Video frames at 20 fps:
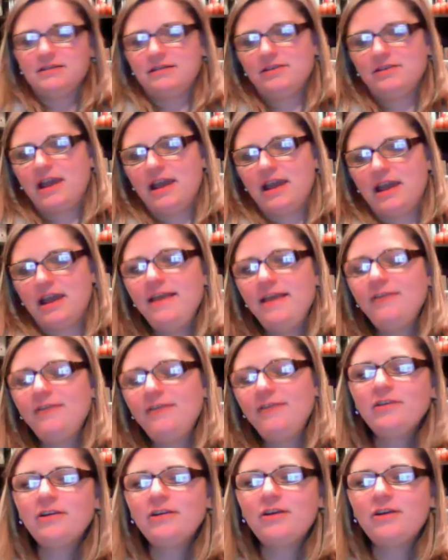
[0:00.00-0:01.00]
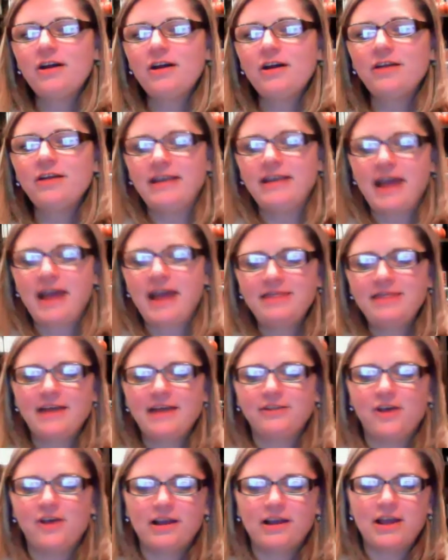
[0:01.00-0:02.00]
Okay. And this was a girl that not
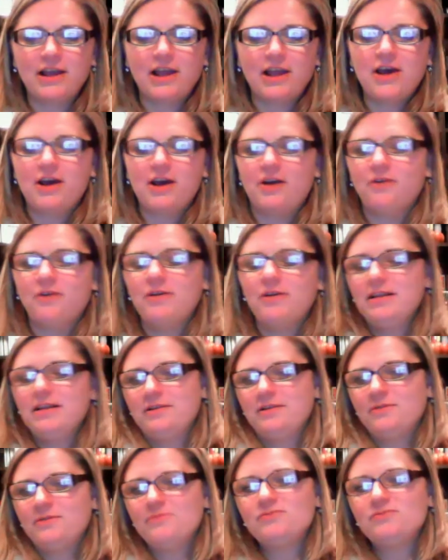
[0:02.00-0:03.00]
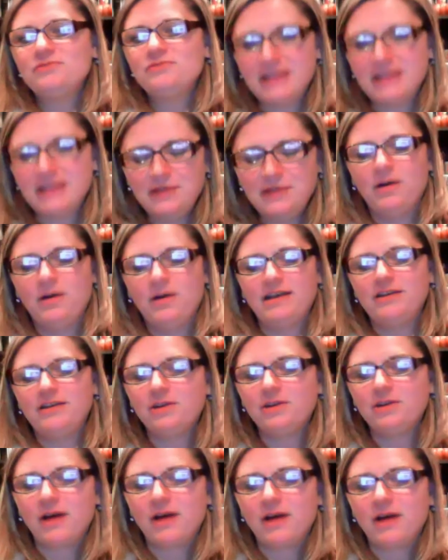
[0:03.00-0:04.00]
that long ago didn't want to
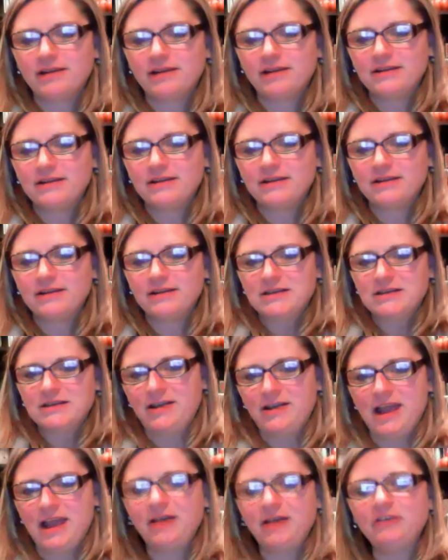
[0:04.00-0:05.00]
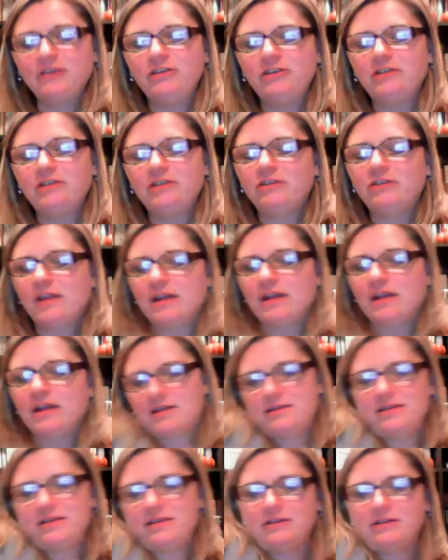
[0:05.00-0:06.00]
do all this stuff. And now she's just
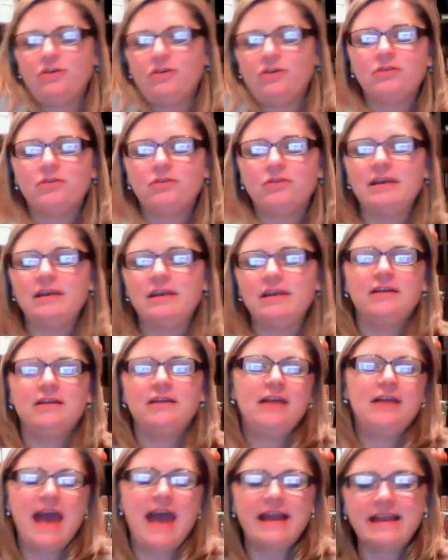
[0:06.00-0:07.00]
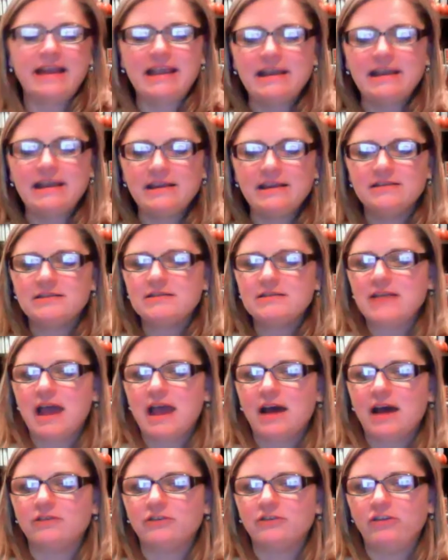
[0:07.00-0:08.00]
like totally at ease
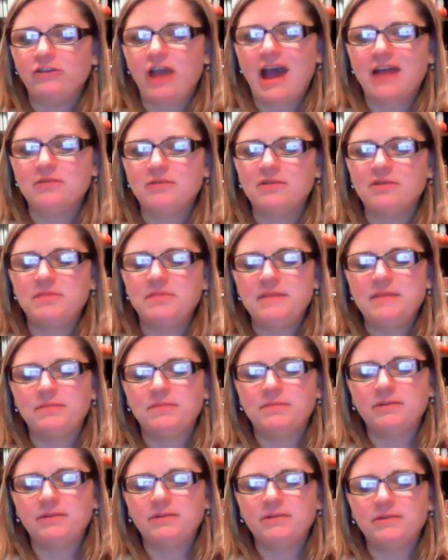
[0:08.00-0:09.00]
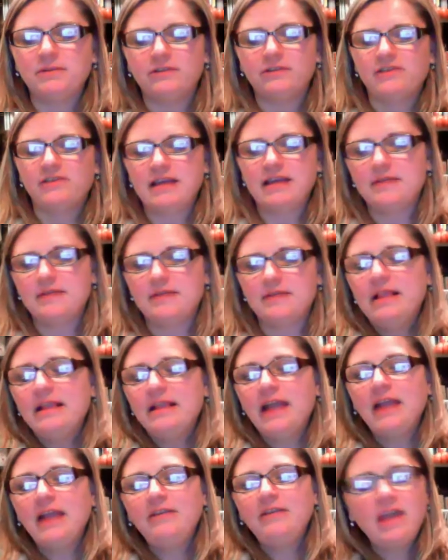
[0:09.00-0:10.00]
out chatting with people and stuff like that.
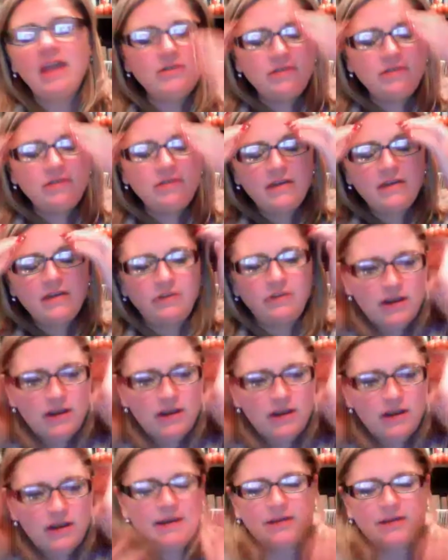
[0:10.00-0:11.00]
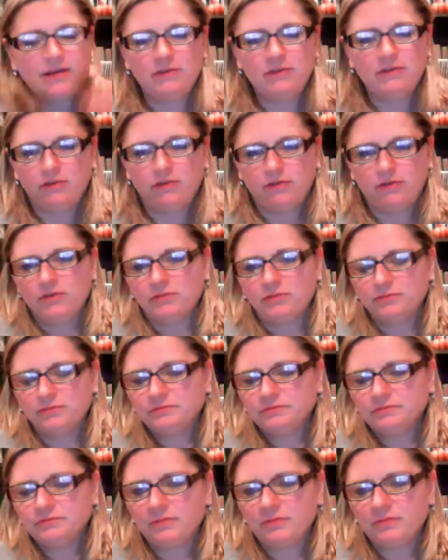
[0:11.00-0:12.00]
Guys, the other thing that's great about this group
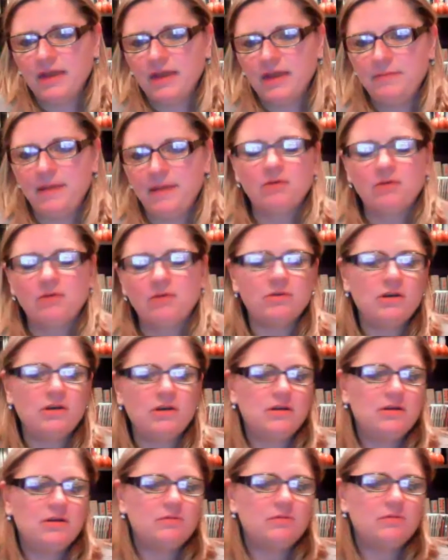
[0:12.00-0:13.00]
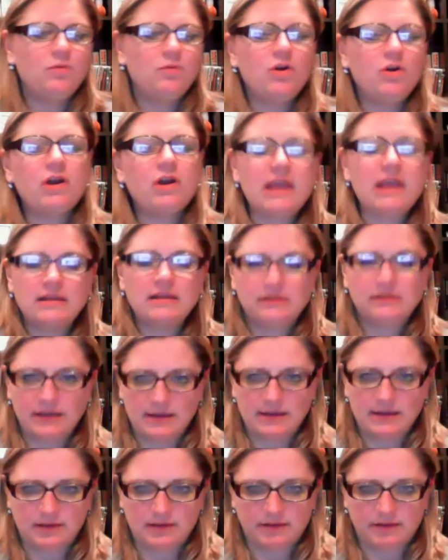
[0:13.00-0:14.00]
and about working
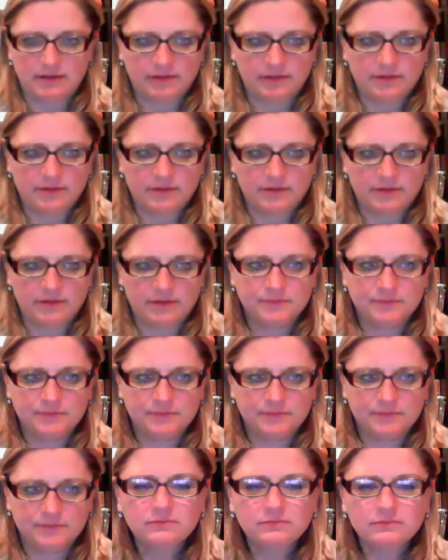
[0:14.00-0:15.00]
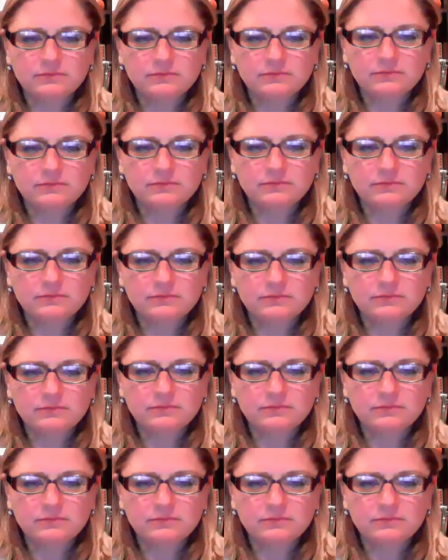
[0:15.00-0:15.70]
like this, here's one of